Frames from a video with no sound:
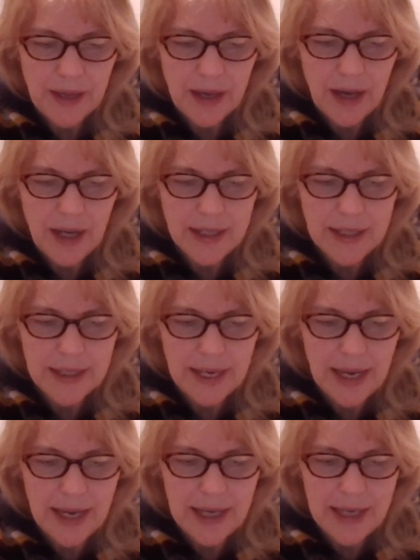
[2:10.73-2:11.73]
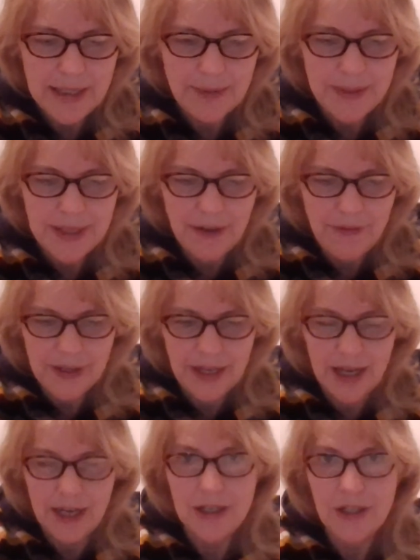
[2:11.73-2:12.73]
"I say, he's himself
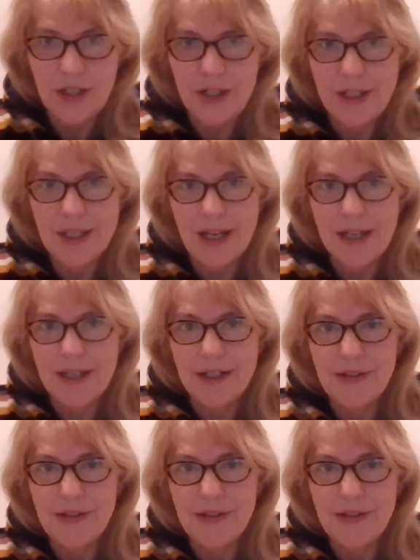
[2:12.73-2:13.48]
again," she said.